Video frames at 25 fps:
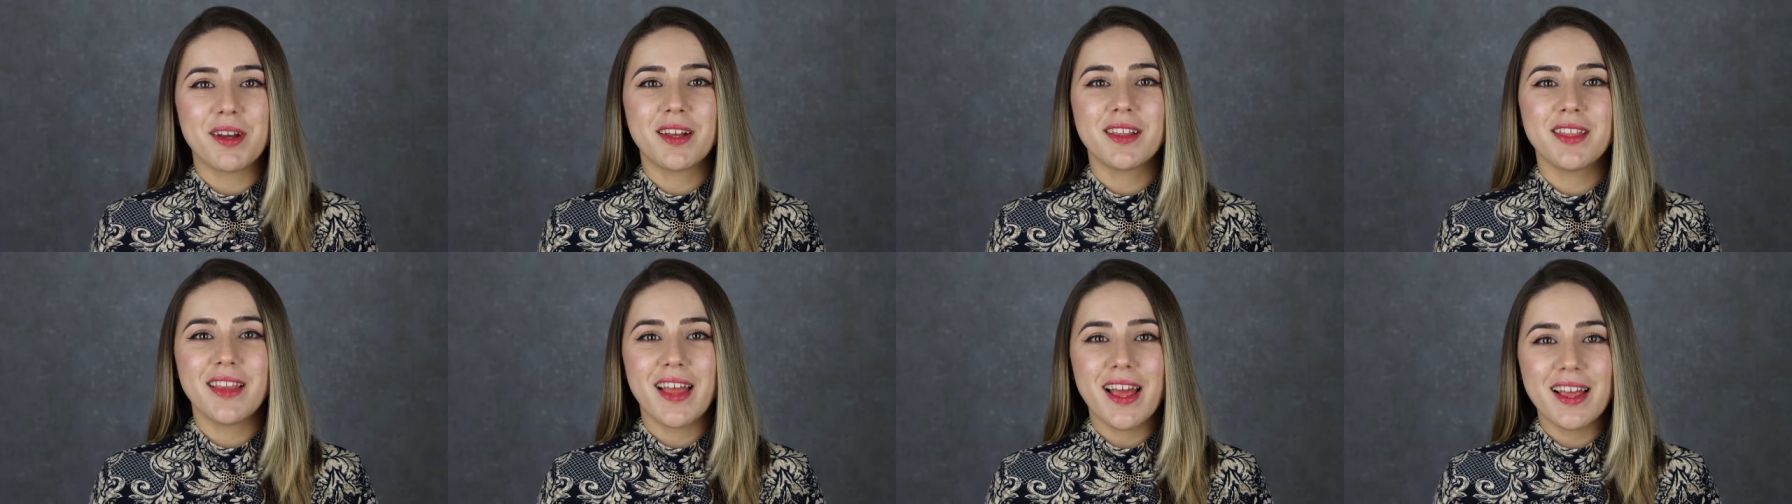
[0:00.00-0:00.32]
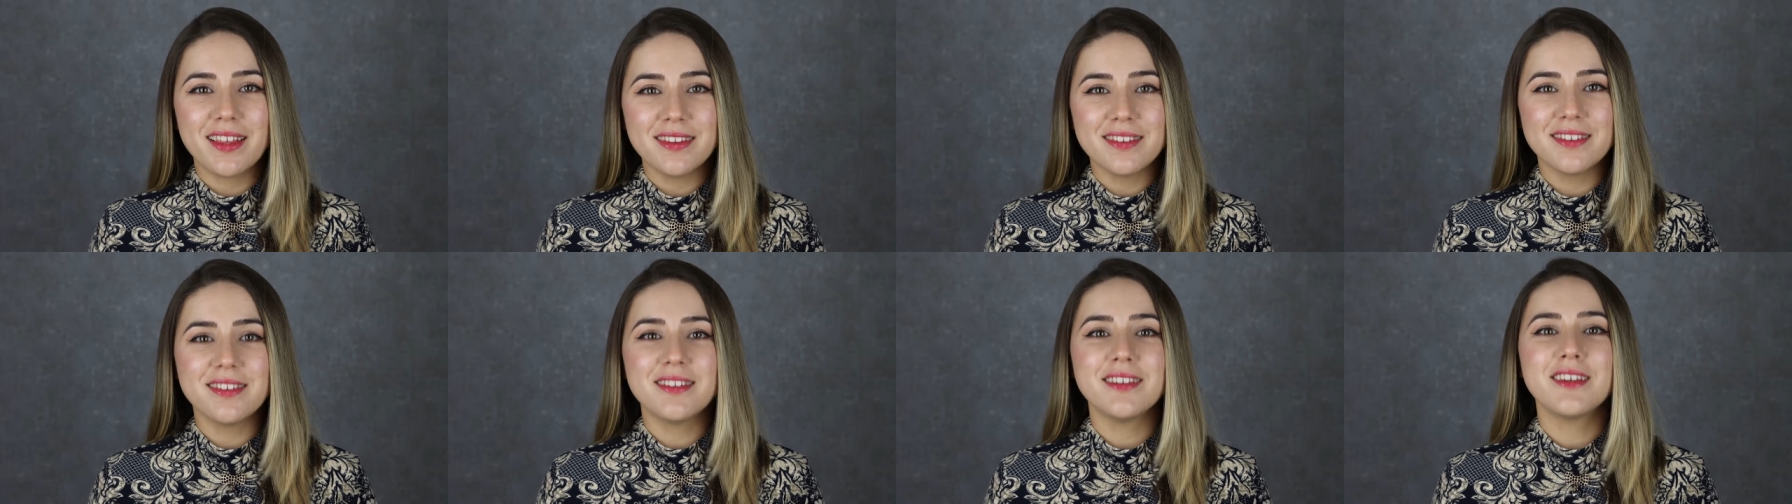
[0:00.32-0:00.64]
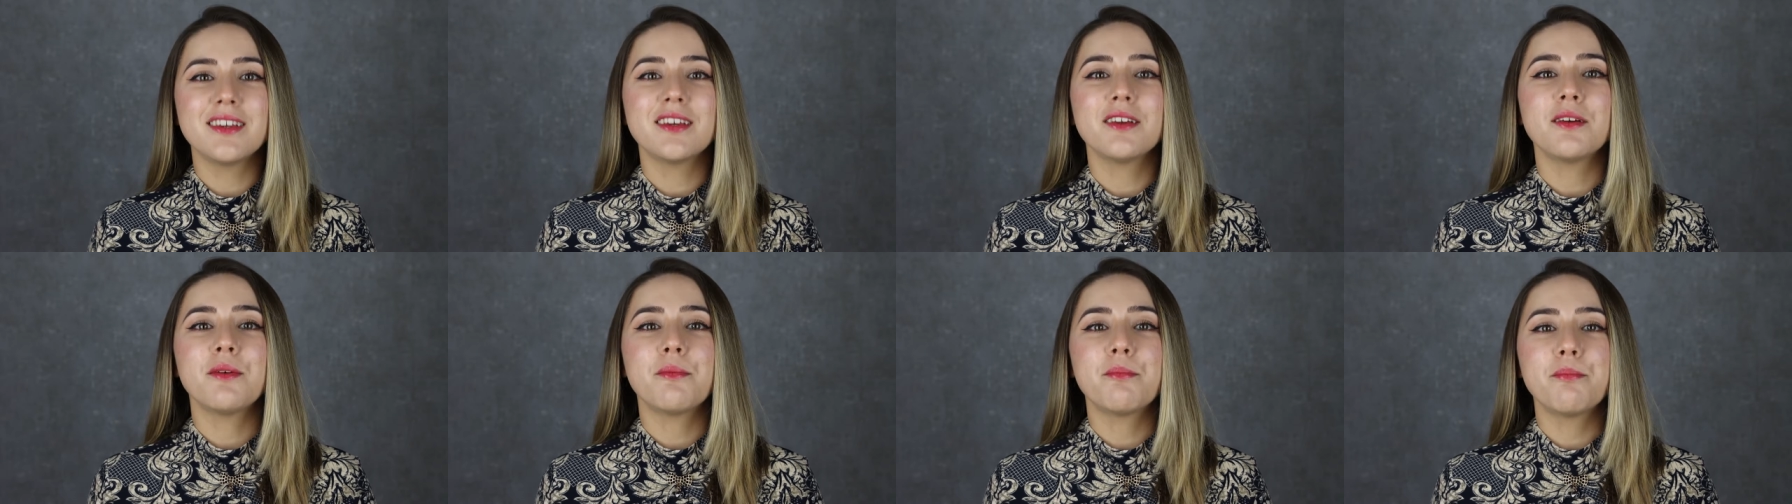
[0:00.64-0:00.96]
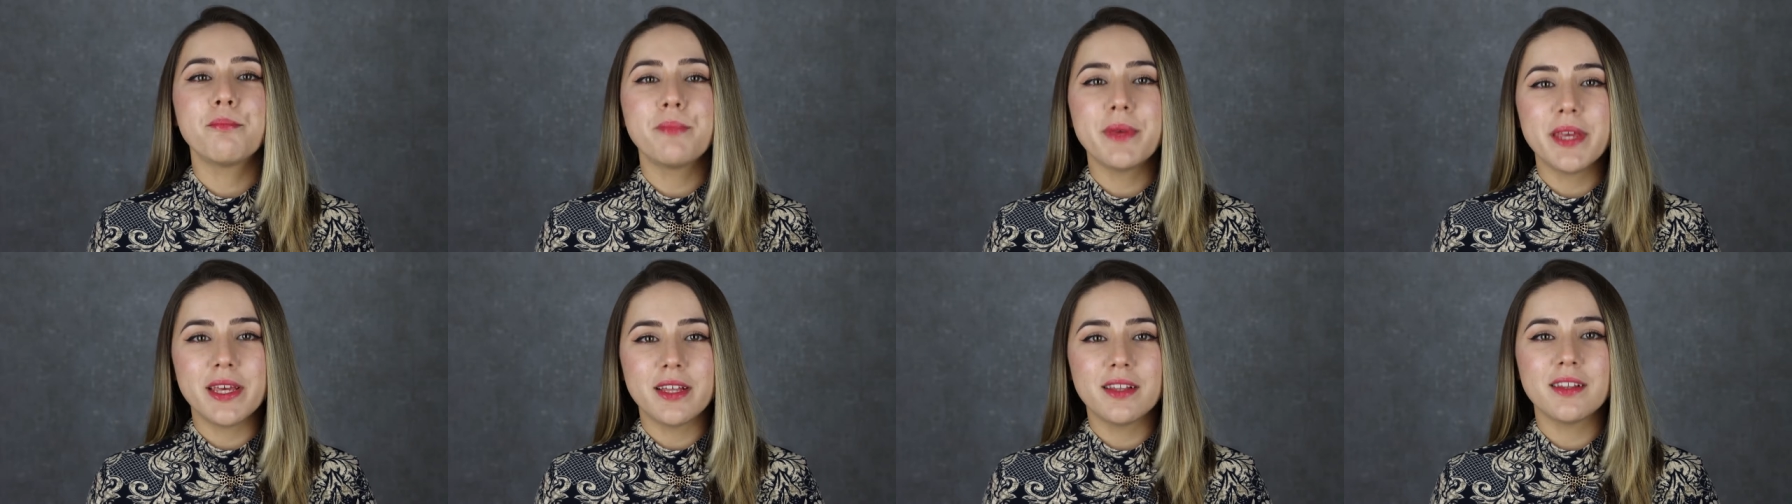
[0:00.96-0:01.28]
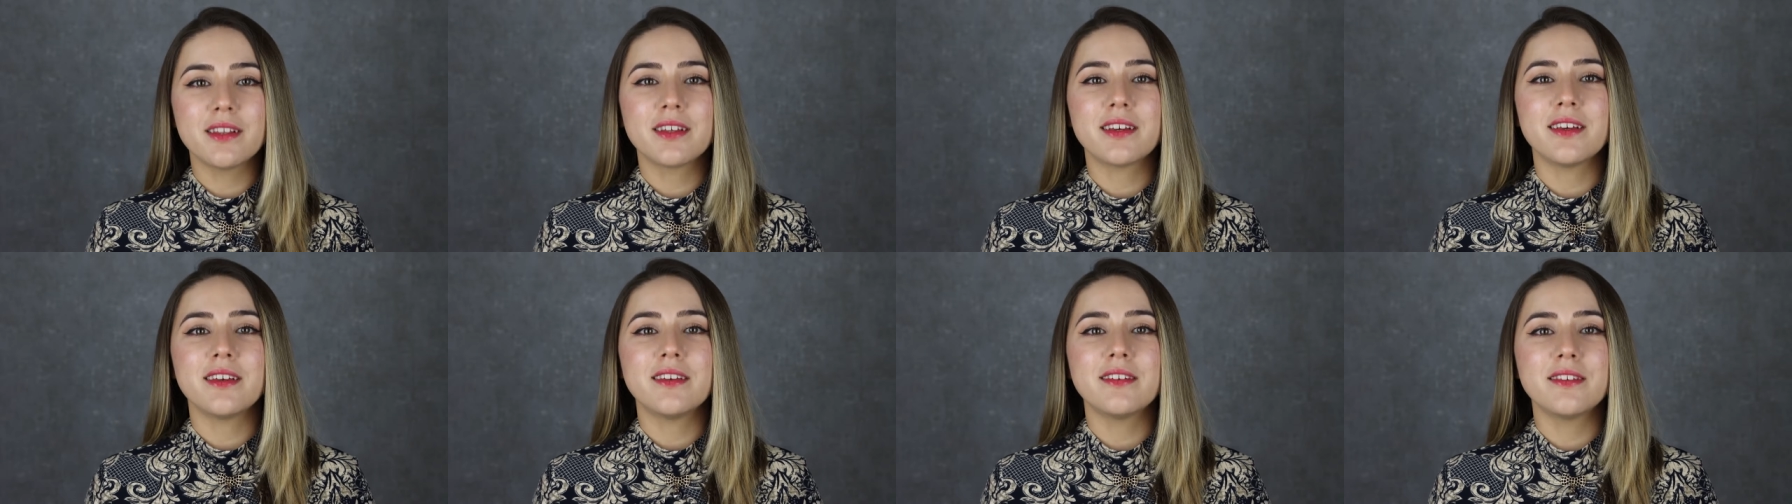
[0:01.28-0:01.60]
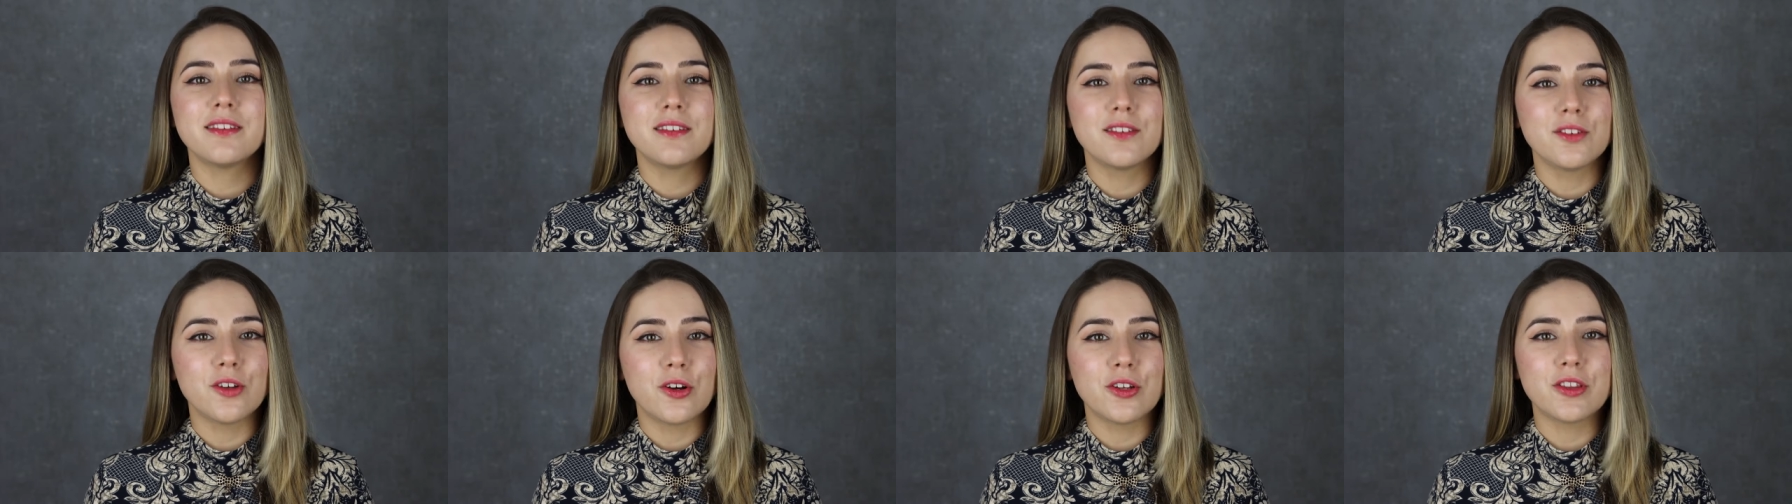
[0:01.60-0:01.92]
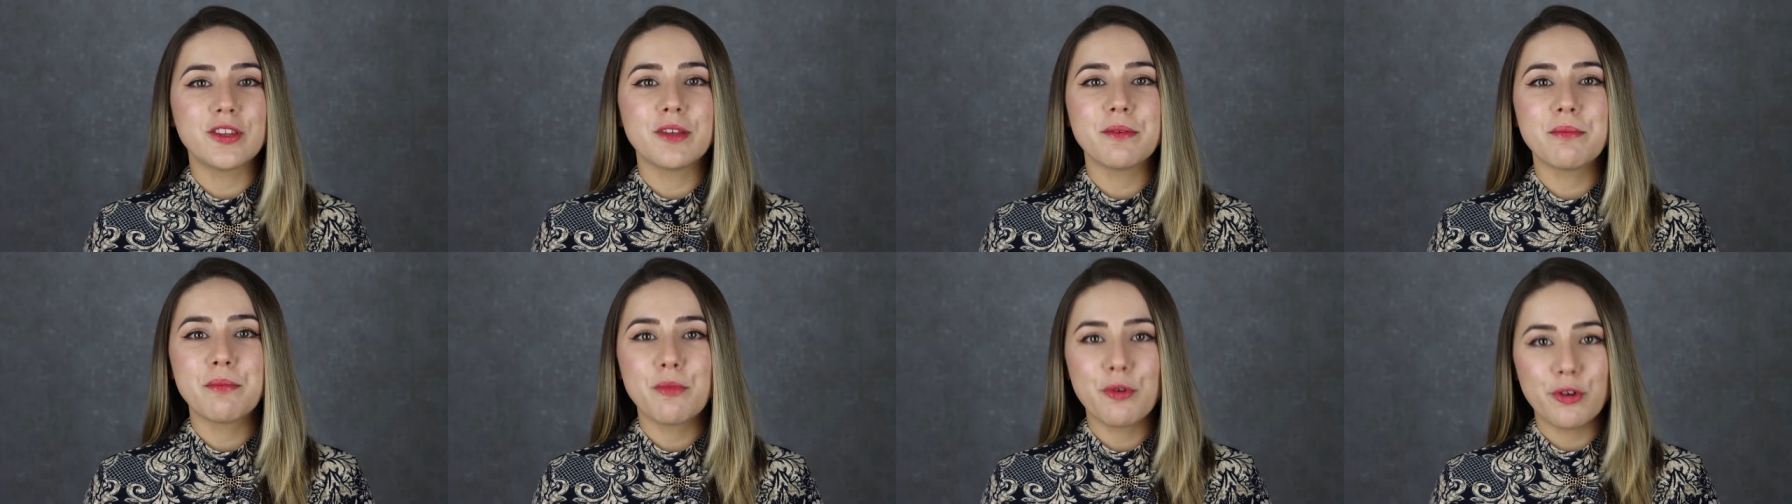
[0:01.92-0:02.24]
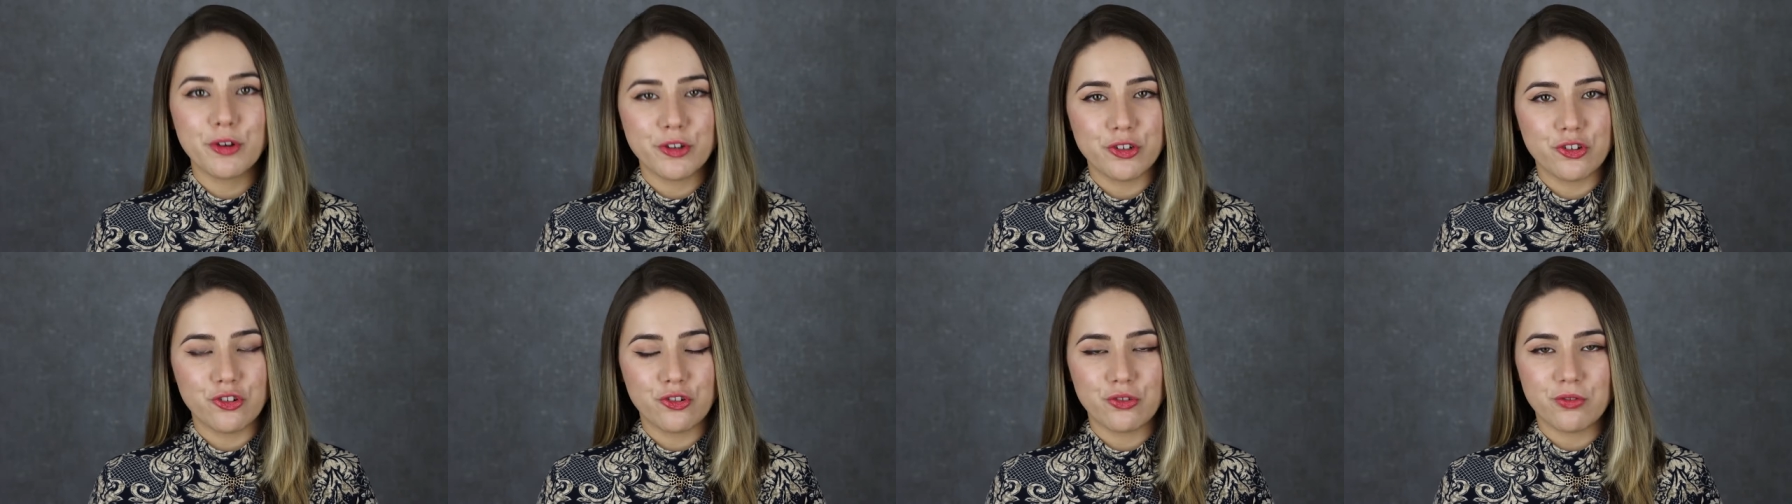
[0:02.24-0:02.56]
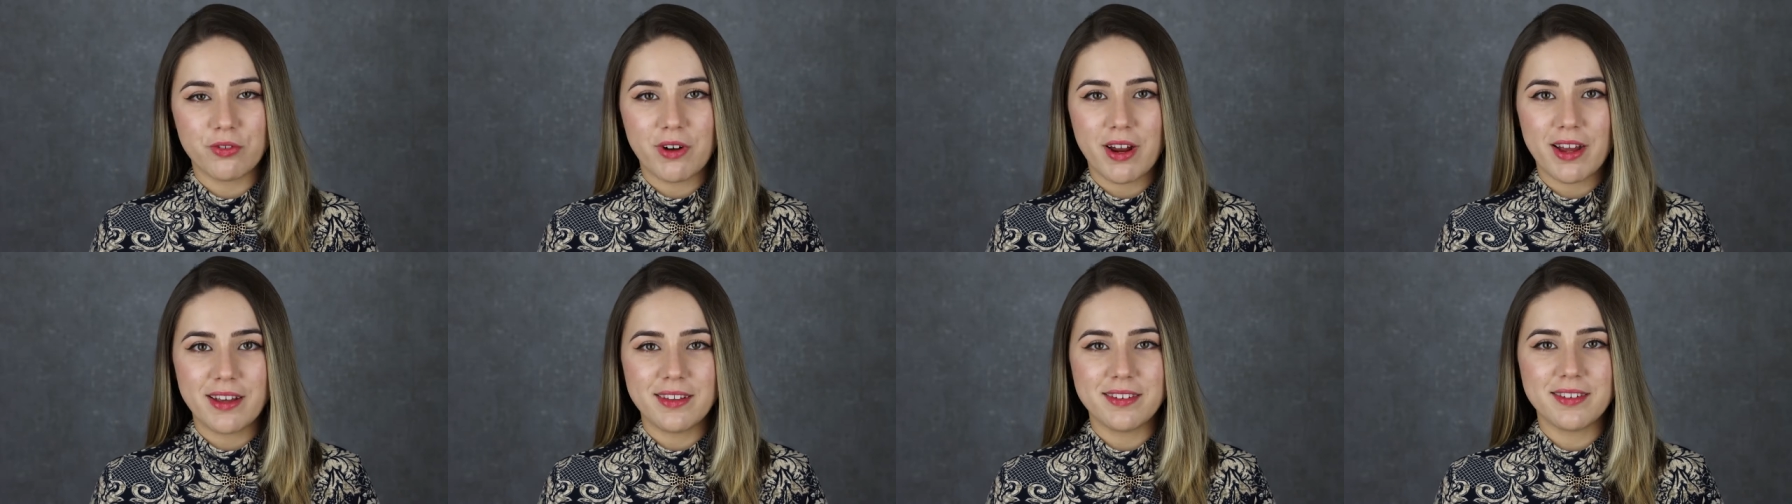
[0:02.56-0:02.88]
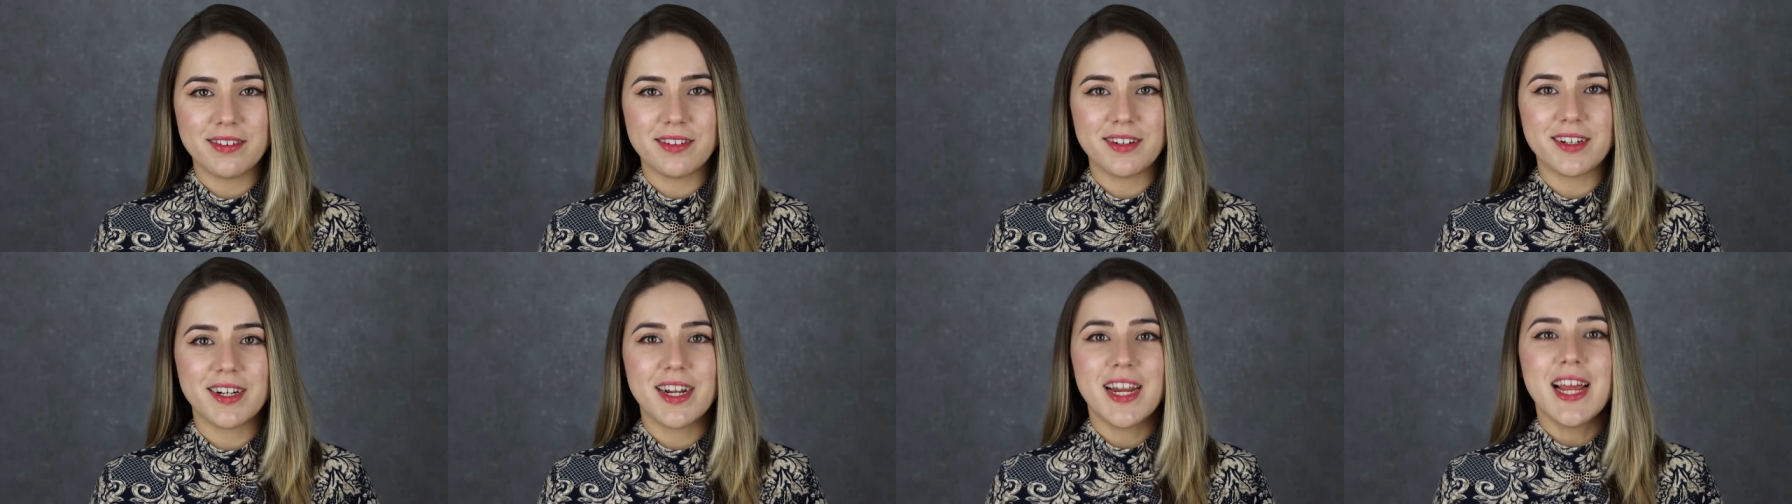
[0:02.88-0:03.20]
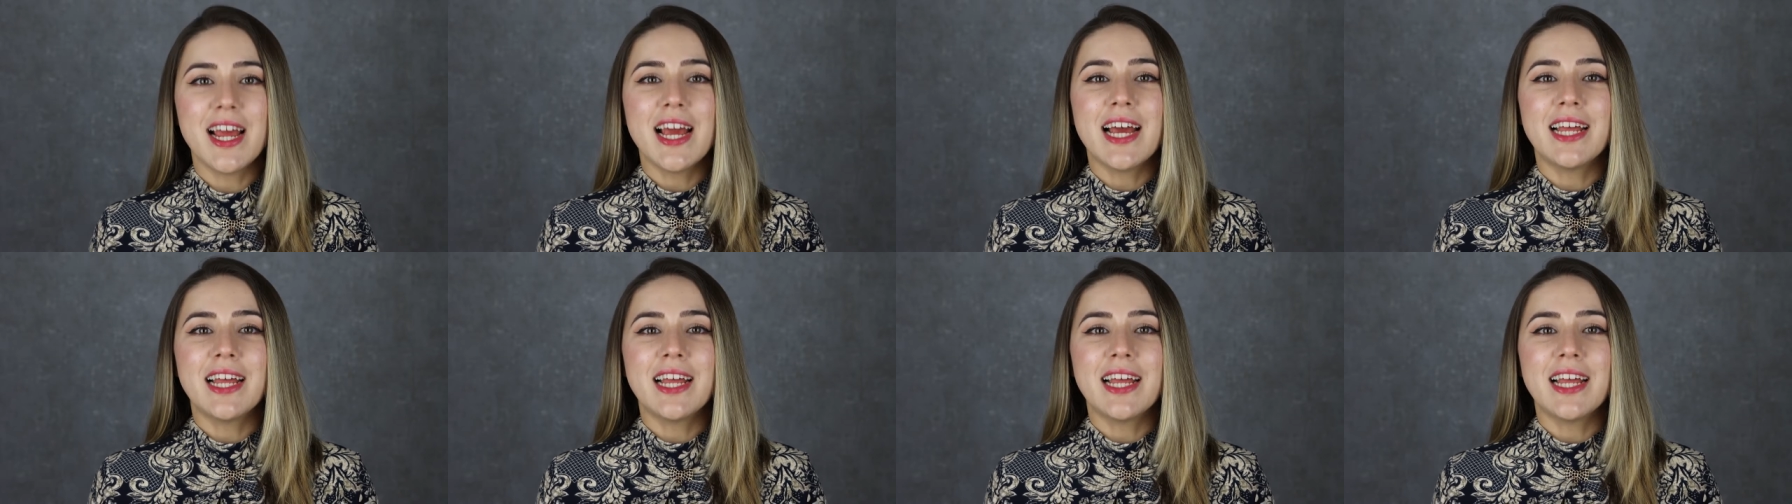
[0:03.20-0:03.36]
Cleansing milk is not a moisturizer.